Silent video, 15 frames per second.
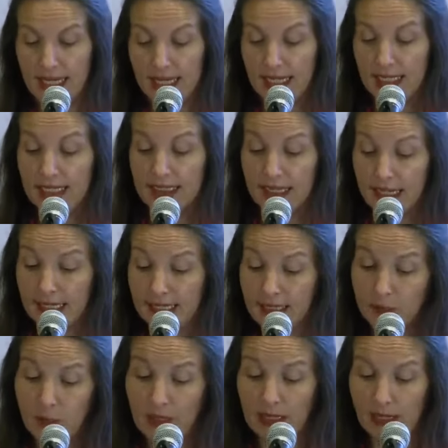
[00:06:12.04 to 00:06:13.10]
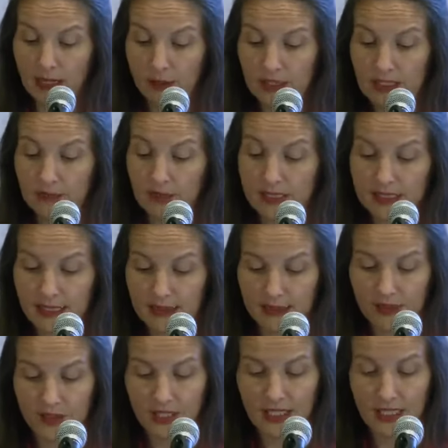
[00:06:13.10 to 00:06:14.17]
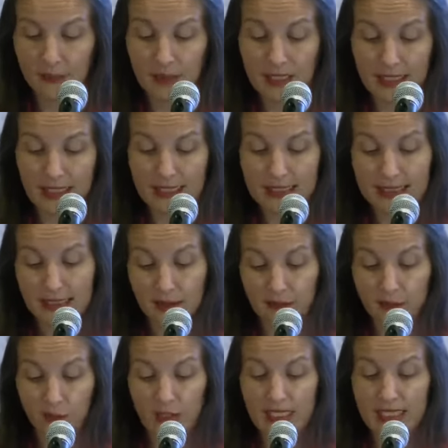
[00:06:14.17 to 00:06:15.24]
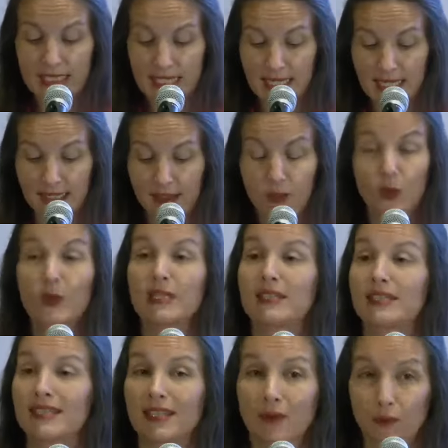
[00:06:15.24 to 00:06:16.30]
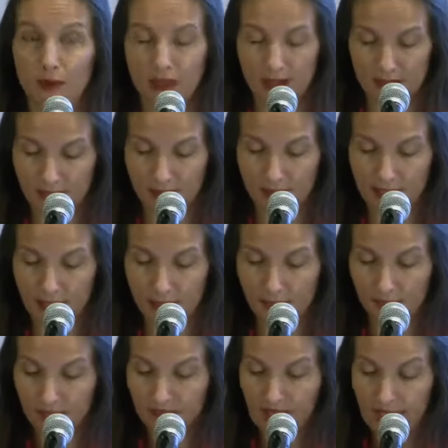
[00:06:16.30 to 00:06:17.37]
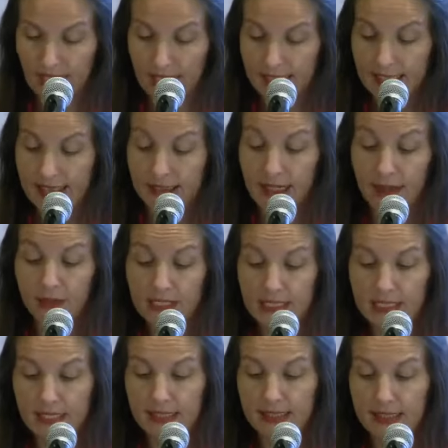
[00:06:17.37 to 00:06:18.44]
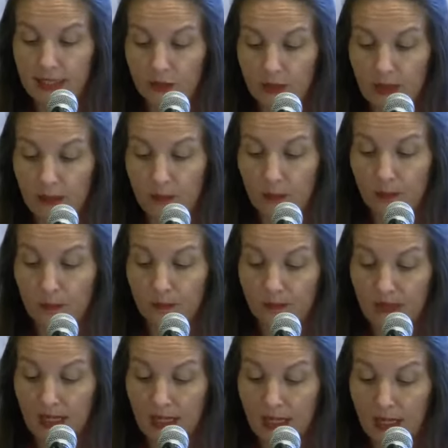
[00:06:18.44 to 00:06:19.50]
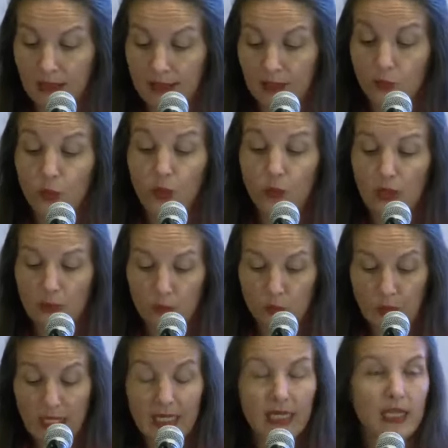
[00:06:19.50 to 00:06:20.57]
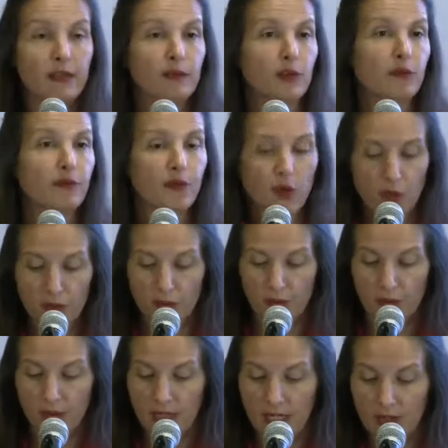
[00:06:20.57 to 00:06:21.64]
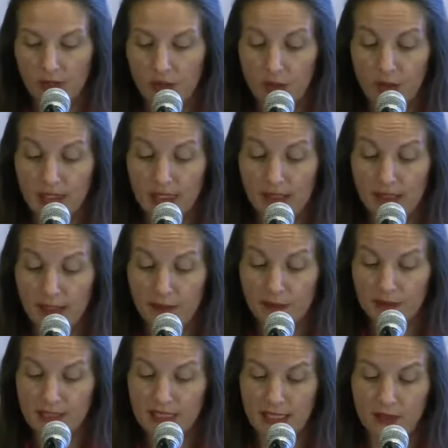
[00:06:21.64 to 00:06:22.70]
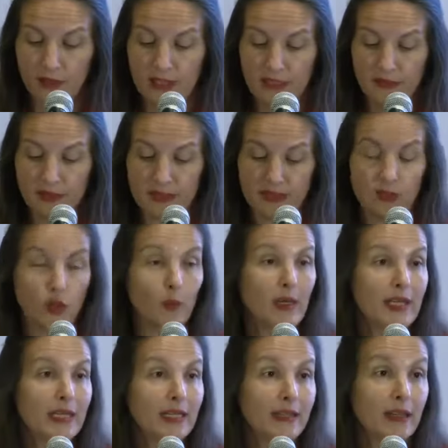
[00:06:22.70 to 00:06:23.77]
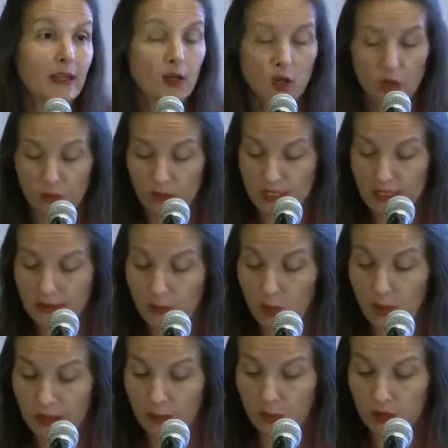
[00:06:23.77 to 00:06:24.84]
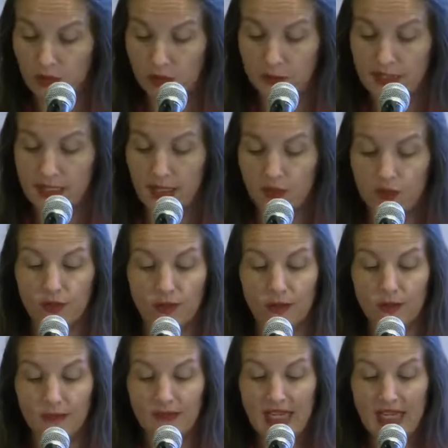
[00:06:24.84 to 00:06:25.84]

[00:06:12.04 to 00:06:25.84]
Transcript: it is headed by our defense attaché, Captain Stefan Litzler, who is with us today. This guarantees that, we'll, that we will bring even further our joint endeavors in the defense domain that are already more and more substantial.